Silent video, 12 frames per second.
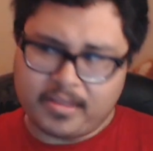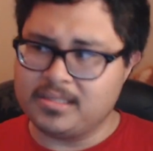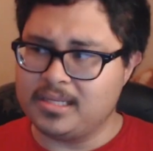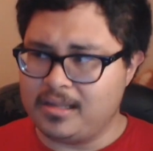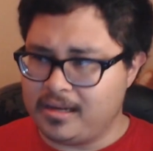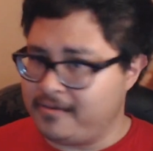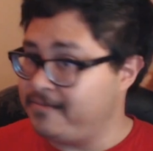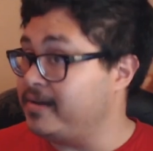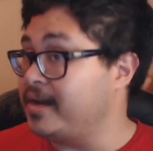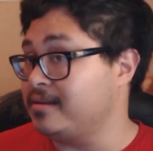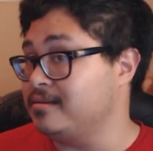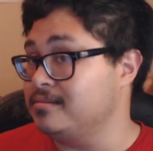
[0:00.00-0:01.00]
There's a lot of
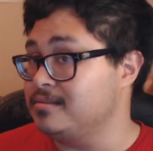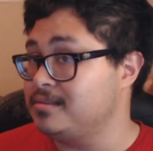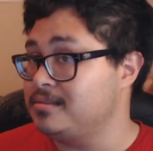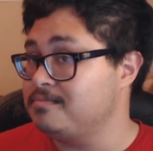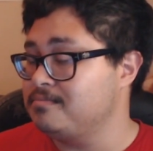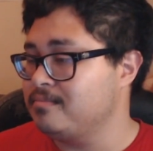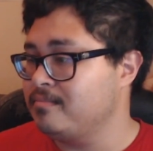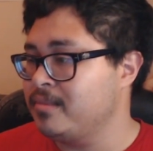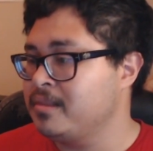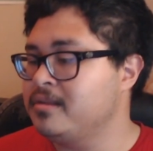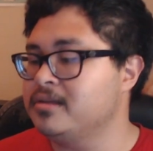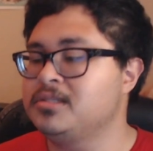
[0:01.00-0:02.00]
factors.
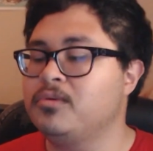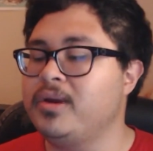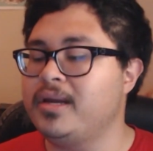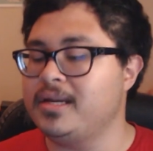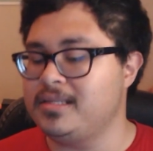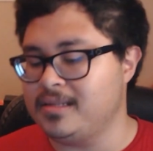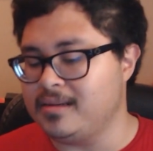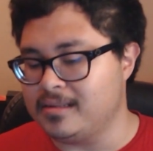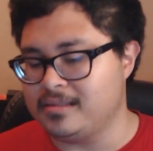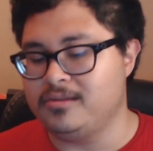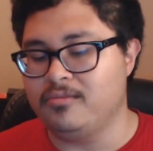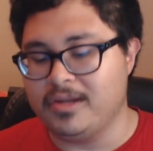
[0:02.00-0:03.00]
There's the way I
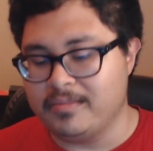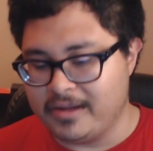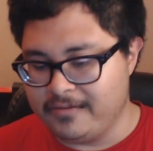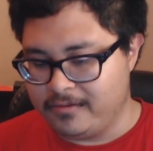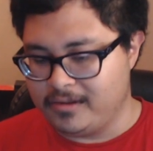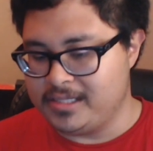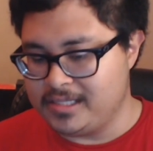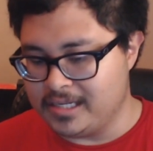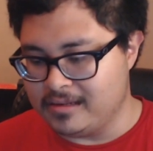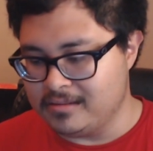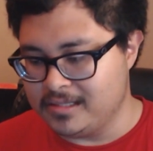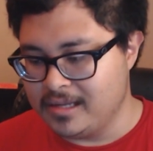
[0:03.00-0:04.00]
talk, the way my voice
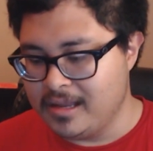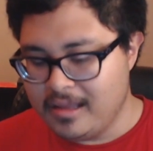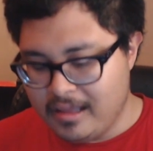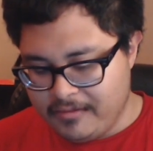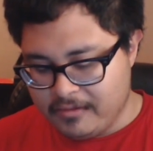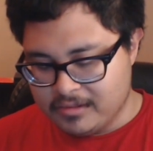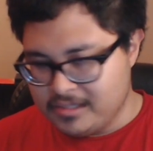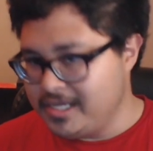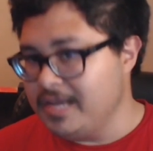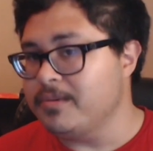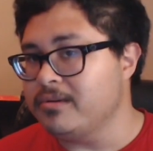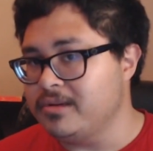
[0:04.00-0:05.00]
sounds. If it was
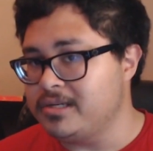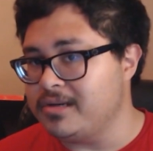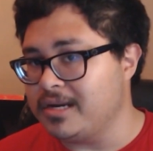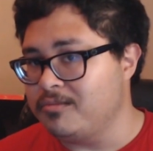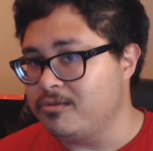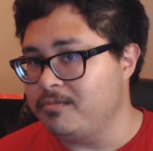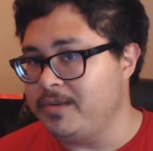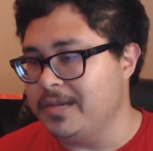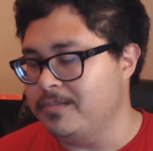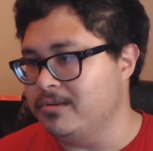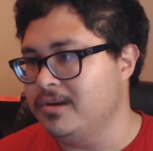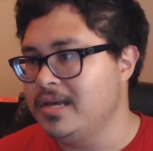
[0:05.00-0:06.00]
deeper, it would attract more
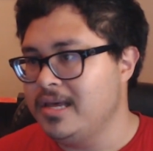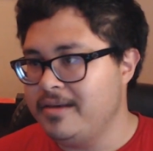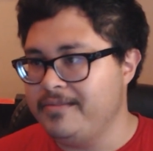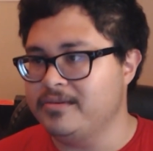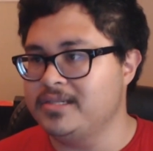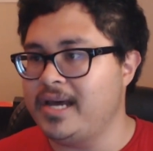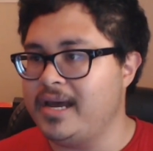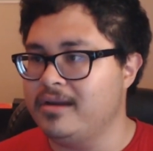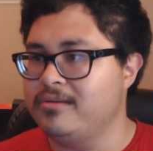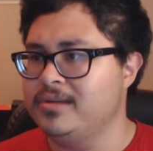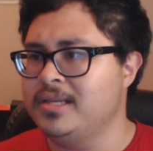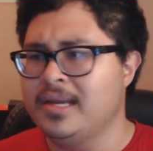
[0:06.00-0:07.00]
people. If it was
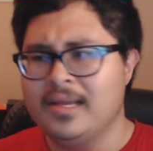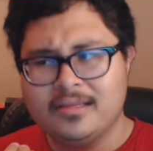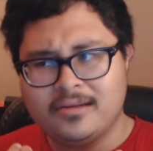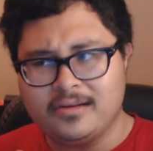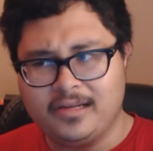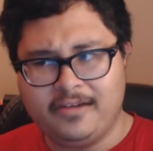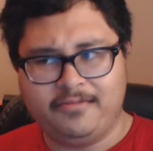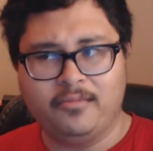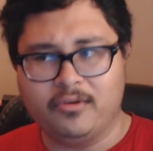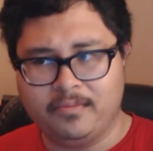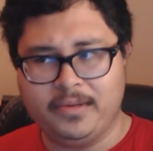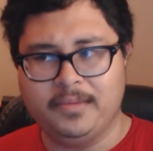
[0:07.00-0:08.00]
higher, it would turn off
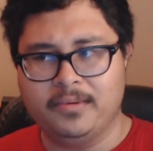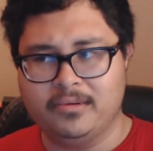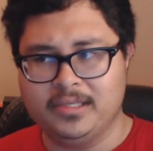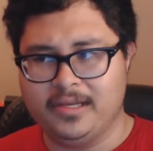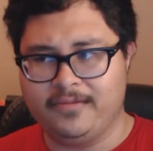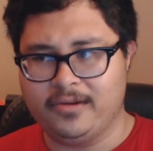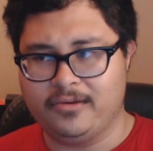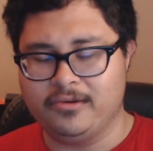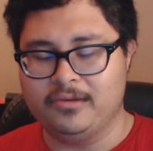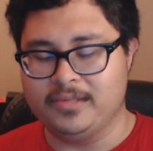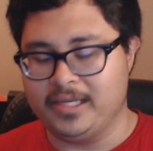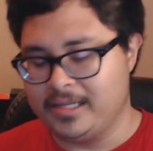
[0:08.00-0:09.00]
more people in different
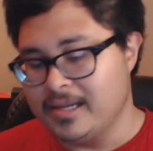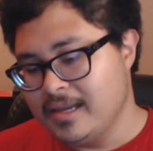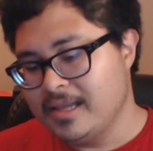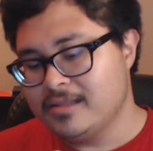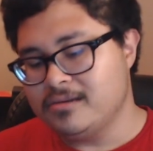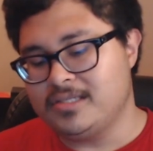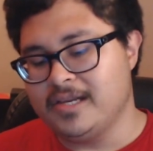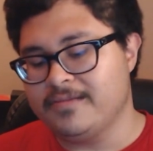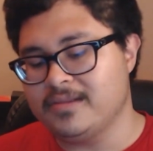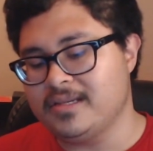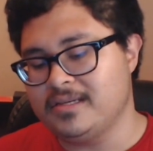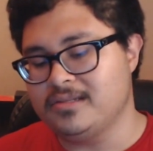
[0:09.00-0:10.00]
groups. Like, there's
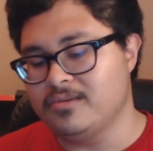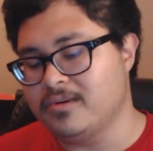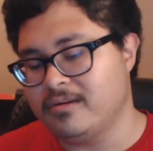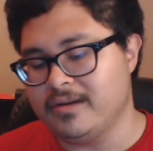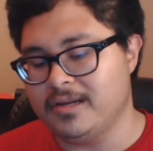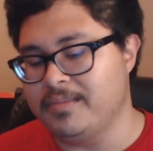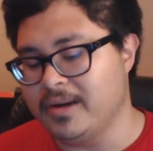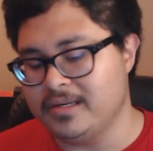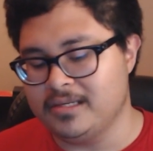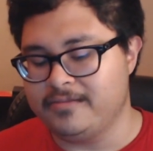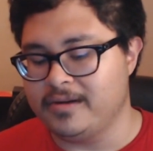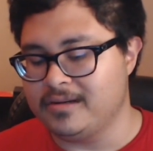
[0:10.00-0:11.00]
different things to worry about,
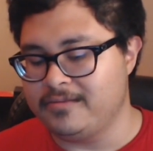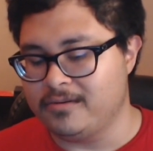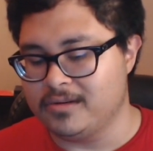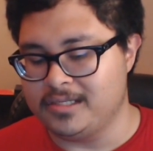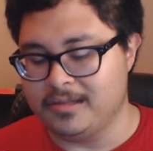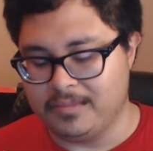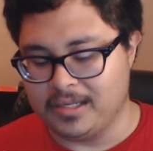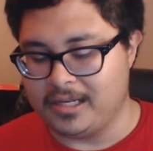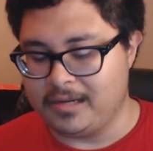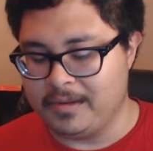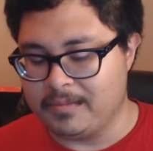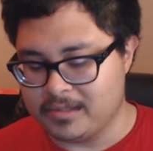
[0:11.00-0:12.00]
and it's very unfortunate, but a
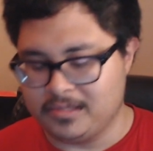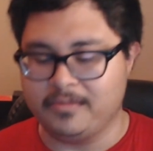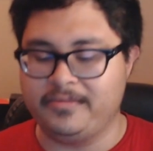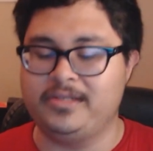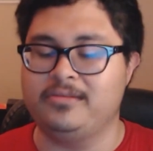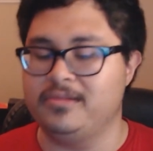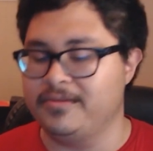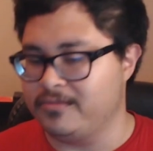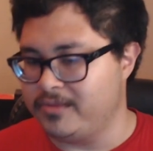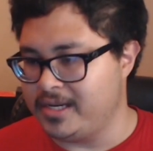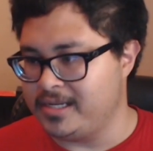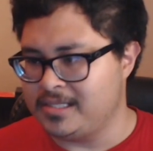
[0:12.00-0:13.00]
lot of people are superficial in
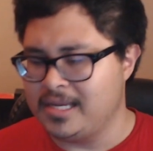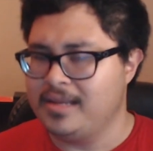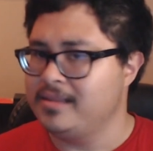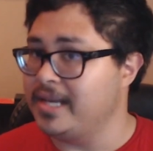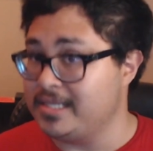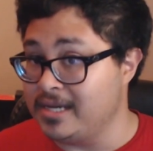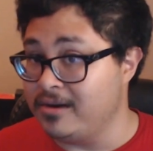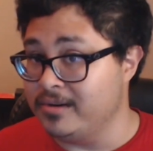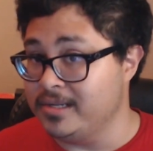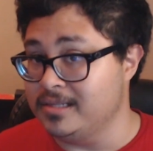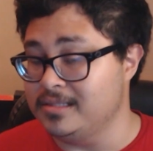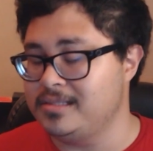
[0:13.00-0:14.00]
different ways. That's
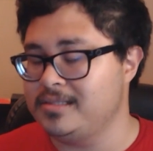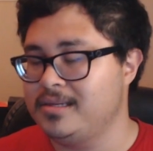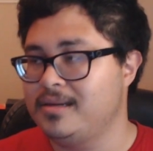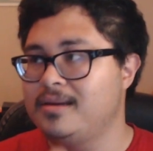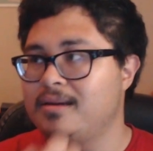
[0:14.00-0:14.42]
how it is.